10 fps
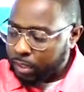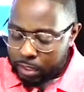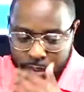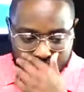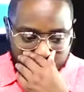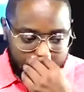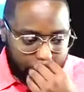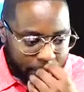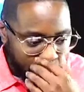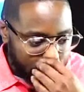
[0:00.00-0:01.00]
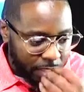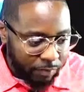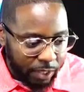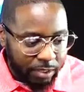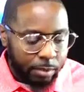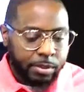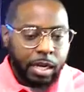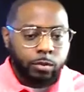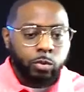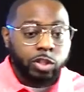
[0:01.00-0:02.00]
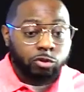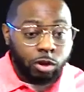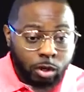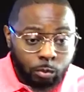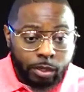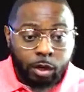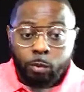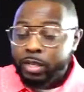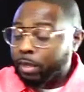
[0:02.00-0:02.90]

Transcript: this is because the stuff that sometimes we struggle with or we